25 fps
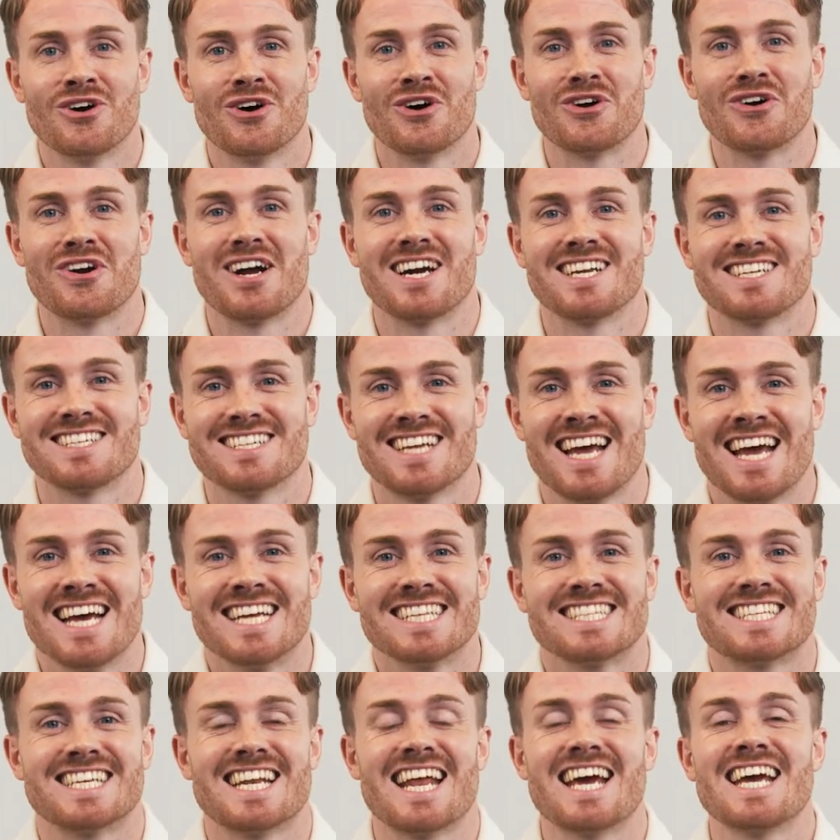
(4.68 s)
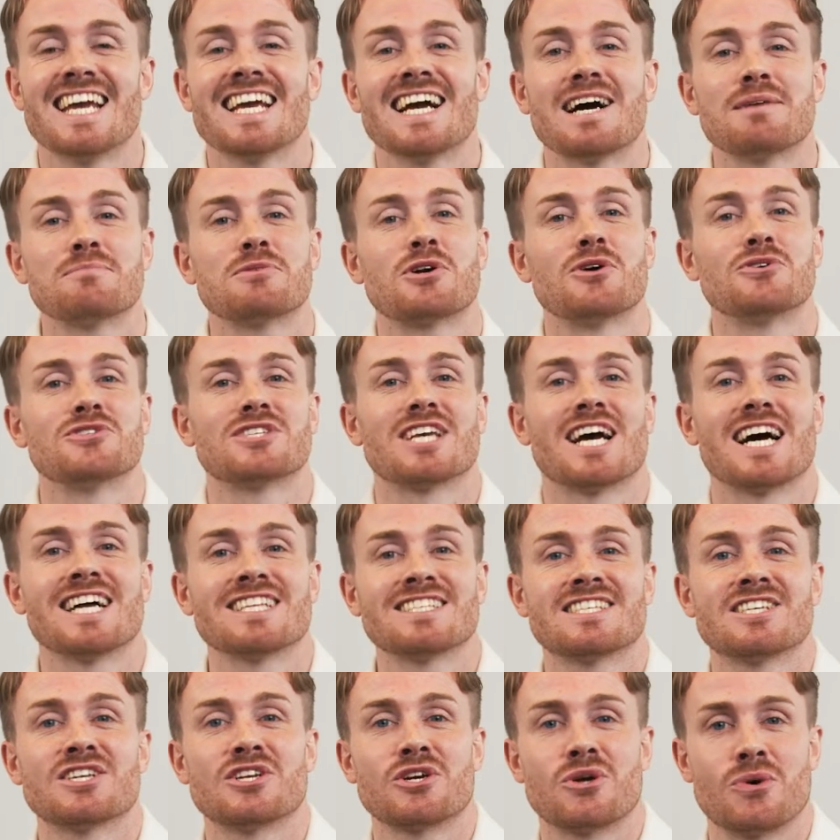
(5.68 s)
All right, today I'm going to
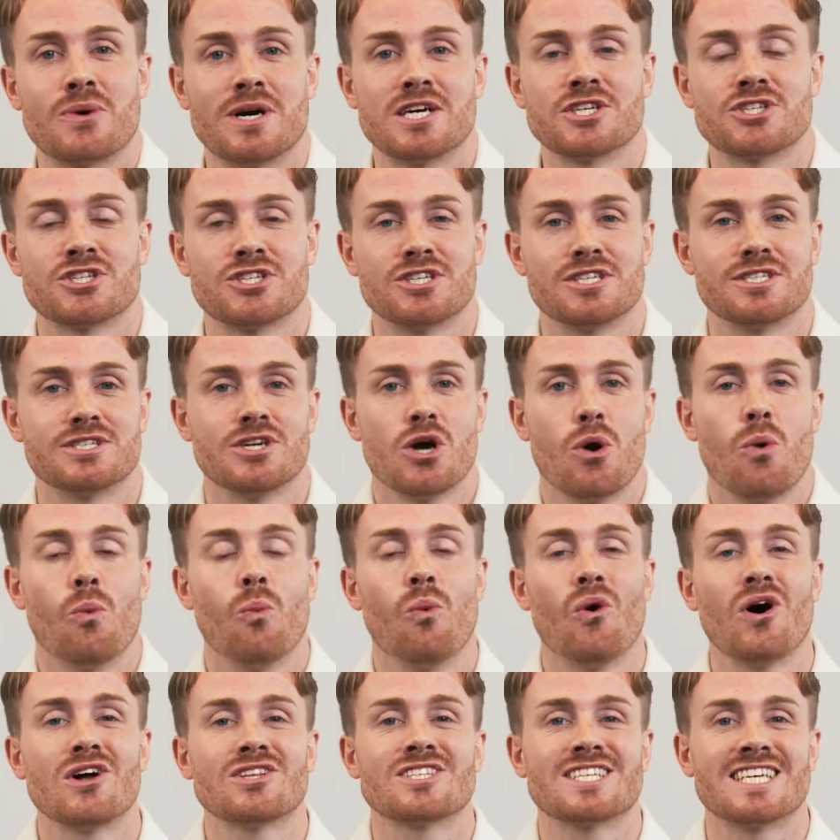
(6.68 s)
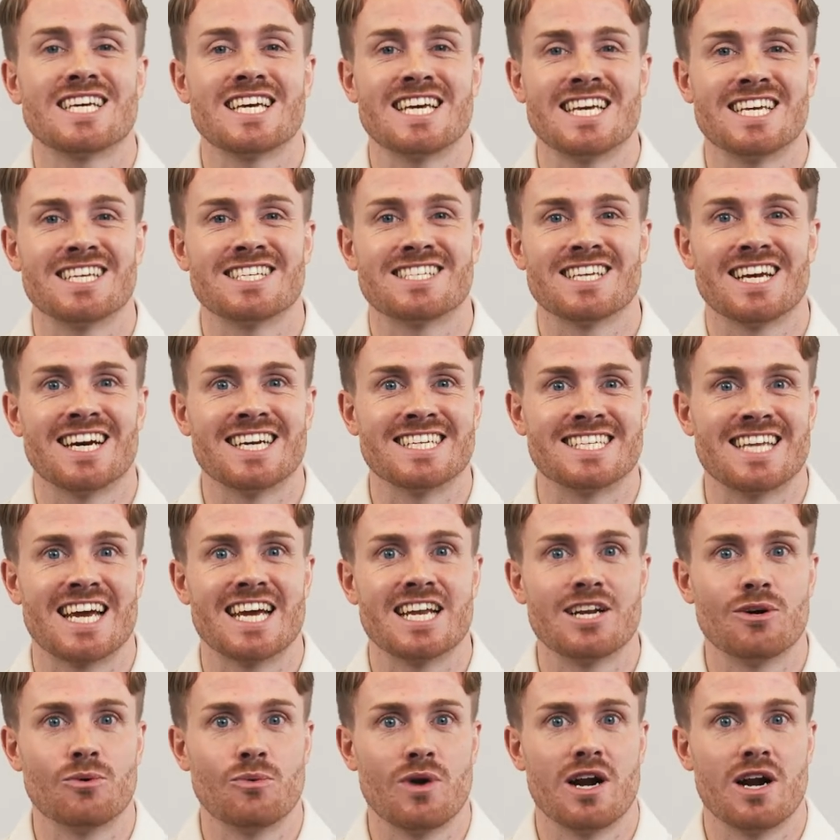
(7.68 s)
answer the question, what is a data